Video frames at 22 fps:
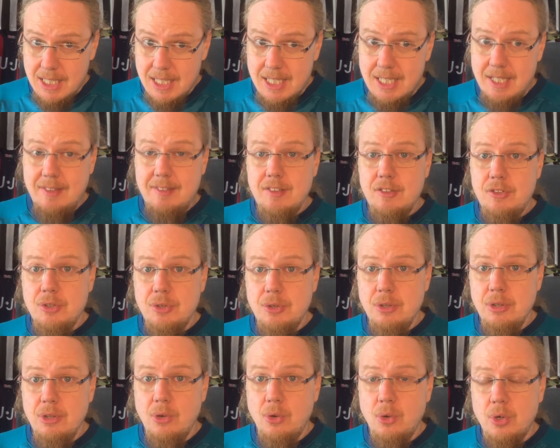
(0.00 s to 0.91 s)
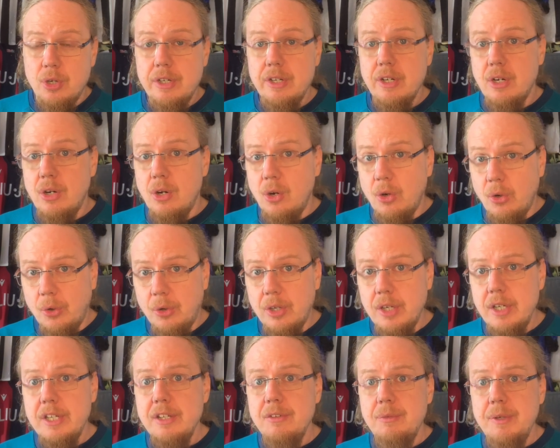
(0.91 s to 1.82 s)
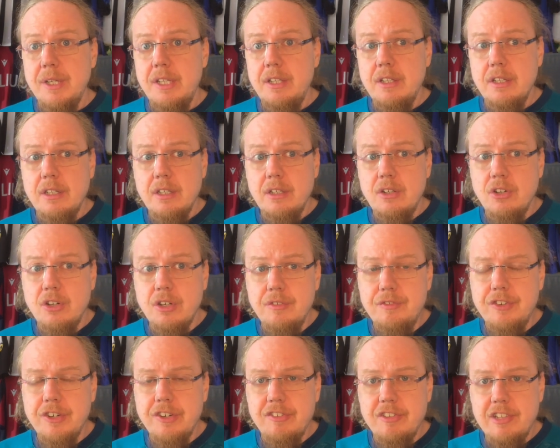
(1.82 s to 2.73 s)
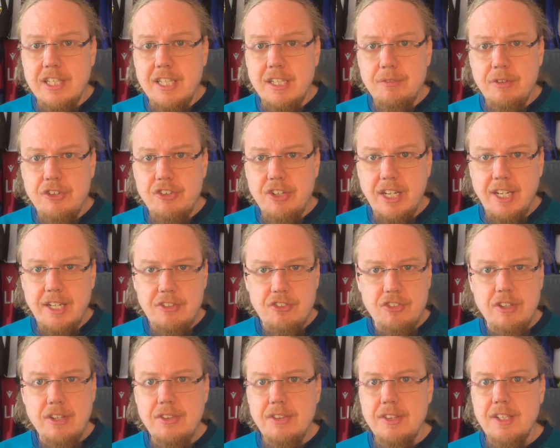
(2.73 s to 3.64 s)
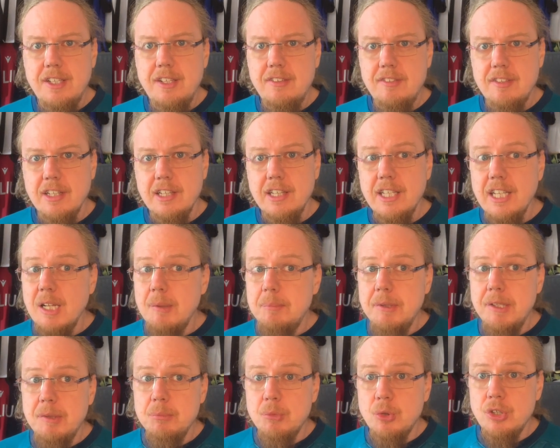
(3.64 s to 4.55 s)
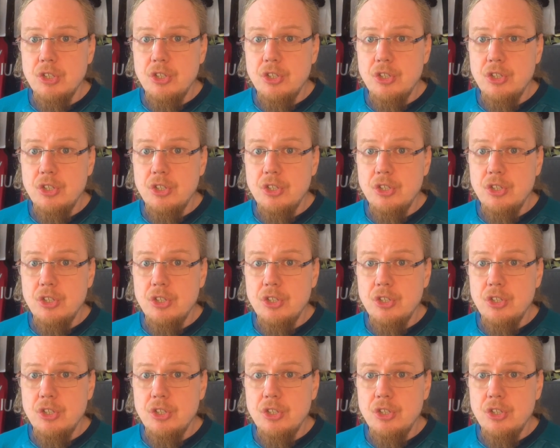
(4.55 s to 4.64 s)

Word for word: that's a tall order, or they win the Conference League, which actually is a little bit more